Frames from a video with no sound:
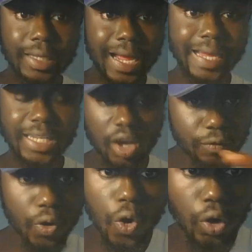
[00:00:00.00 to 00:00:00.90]
the idea
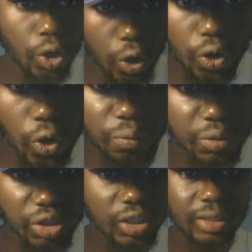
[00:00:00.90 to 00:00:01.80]
of going local
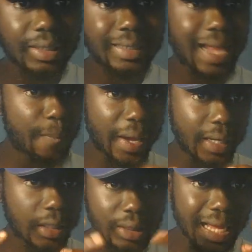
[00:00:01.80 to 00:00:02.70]
was just not
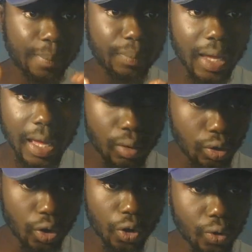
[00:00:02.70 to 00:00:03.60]
many top
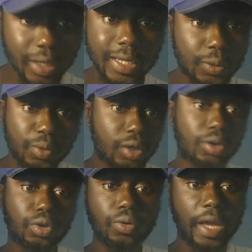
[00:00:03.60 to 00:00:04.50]
local kids wanted
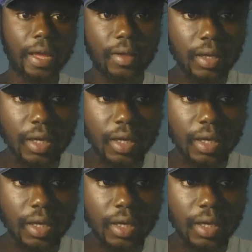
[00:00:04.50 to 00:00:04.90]
to do that.